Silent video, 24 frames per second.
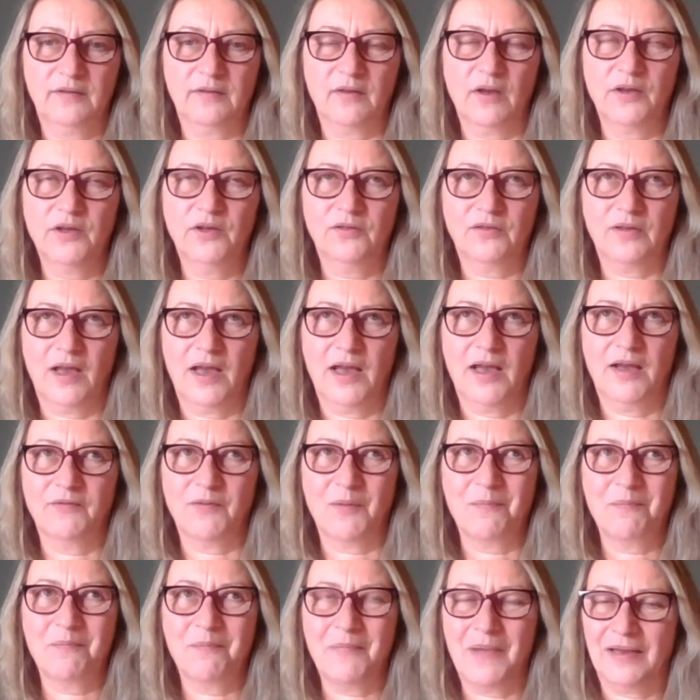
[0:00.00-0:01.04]
I used to have a
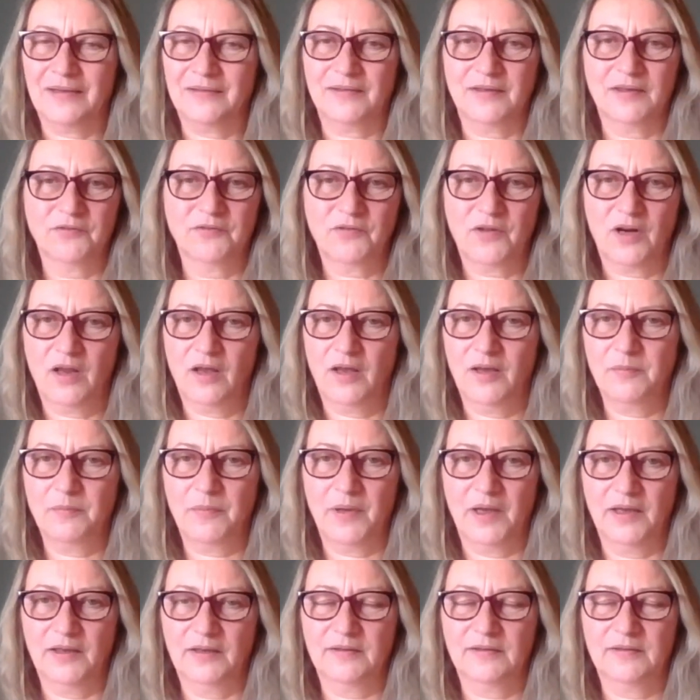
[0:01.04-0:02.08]
massive client
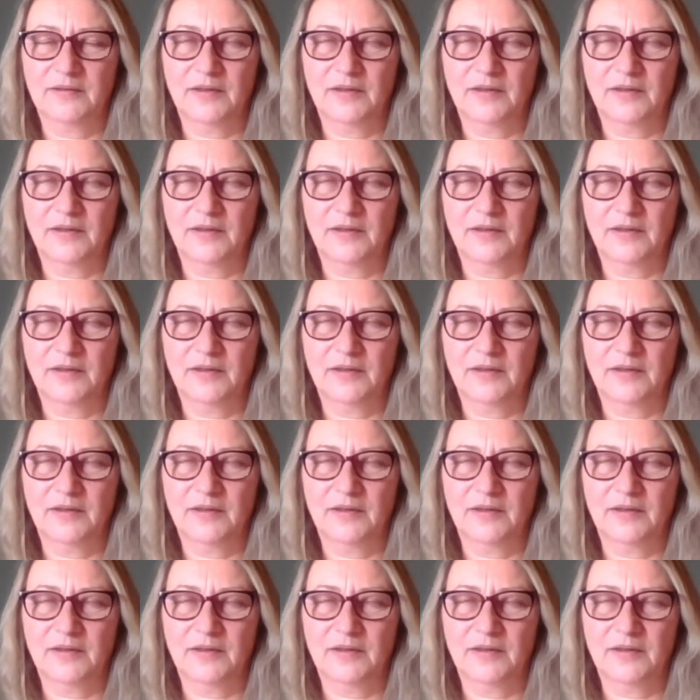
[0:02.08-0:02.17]
base